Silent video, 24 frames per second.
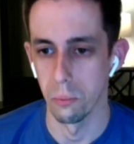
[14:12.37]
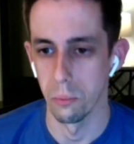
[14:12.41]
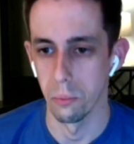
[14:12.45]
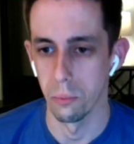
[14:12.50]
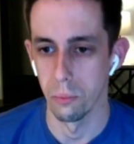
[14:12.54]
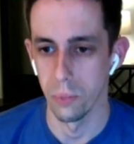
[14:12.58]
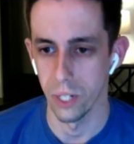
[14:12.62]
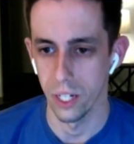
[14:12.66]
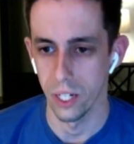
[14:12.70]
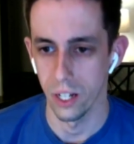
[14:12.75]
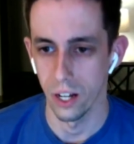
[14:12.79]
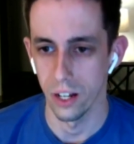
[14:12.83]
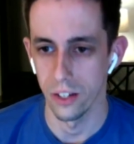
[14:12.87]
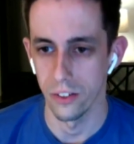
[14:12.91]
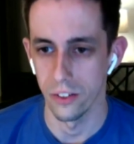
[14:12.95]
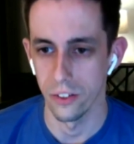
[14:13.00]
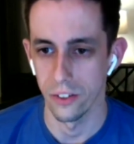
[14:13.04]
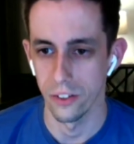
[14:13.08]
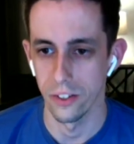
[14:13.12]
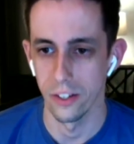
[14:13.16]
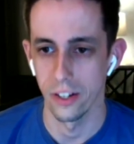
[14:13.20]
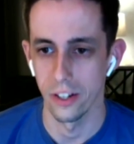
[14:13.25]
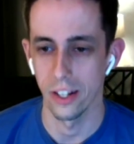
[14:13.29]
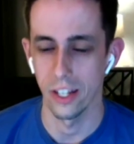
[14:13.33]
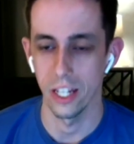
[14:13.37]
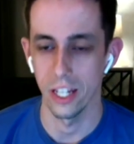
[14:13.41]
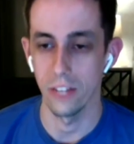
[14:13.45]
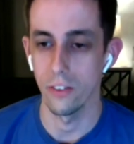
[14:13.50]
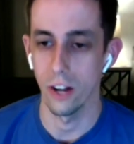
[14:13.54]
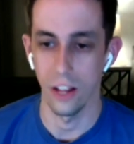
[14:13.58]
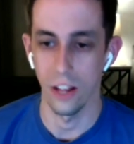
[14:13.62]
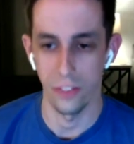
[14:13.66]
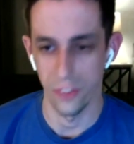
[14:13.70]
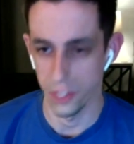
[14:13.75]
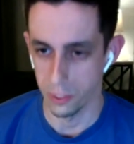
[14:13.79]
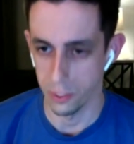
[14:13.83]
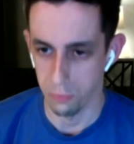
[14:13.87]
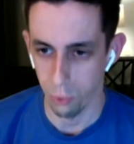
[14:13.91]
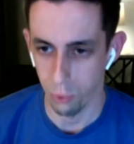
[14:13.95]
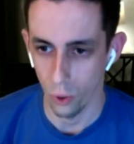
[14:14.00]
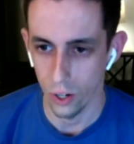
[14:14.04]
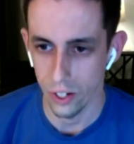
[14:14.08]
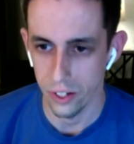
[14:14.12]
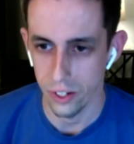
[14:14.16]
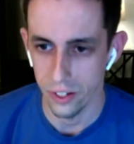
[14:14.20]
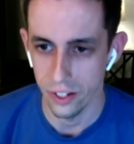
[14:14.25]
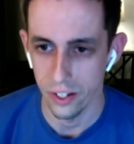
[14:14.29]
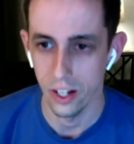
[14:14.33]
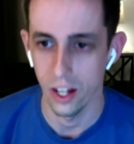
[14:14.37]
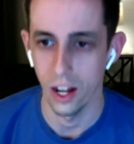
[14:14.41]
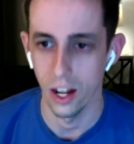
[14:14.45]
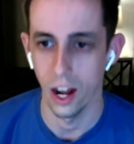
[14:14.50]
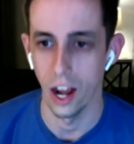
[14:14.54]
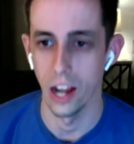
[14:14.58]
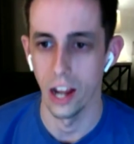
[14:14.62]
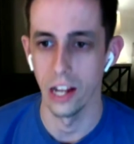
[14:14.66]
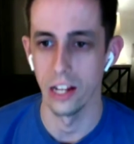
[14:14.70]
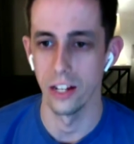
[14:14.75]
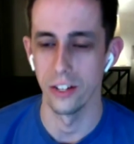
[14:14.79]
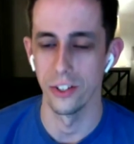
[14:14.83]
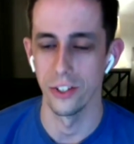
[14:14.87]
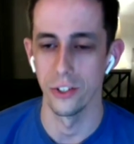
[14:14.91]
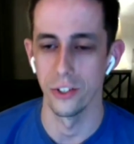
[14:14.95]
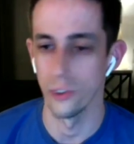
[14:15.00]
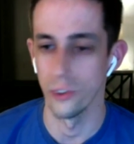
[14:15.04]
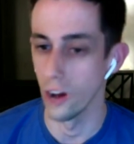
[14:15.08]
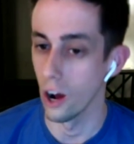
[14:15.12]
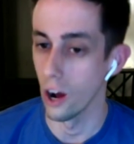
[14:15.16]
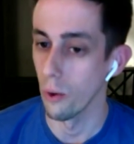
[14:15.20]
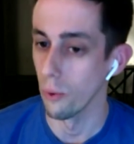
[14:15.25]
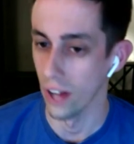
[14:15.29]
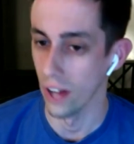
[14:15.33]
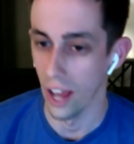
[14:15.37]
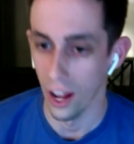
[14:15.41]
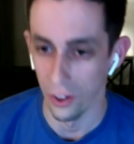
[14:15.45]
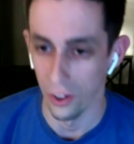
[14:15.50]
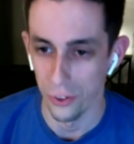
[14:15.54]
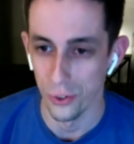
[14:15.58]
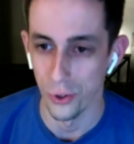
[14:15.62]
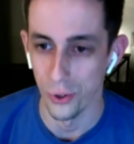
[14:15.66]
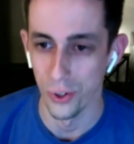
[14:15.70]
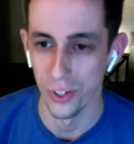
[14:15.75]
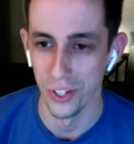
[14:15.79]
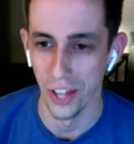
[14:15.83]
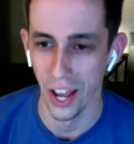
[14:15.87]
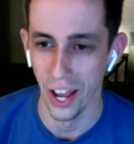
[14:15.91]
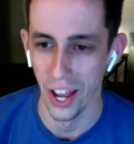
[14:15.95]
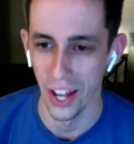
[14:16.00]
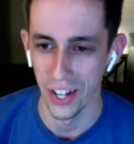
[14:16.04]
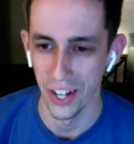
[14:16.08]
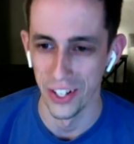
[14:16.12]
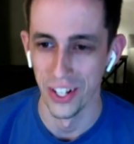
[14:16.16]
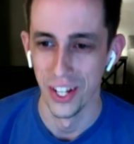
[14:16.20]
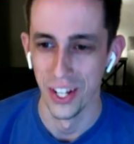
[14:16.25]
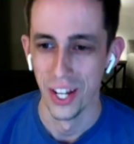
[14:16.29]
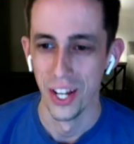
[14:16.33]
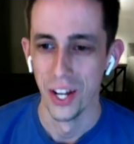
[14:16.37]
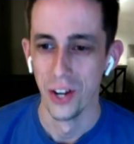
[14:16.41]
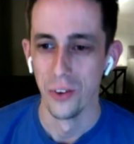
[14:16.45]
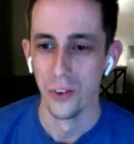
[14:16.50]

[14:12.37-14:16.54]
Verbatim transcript: Because even at this point, I do not want to outsource that. Yeah.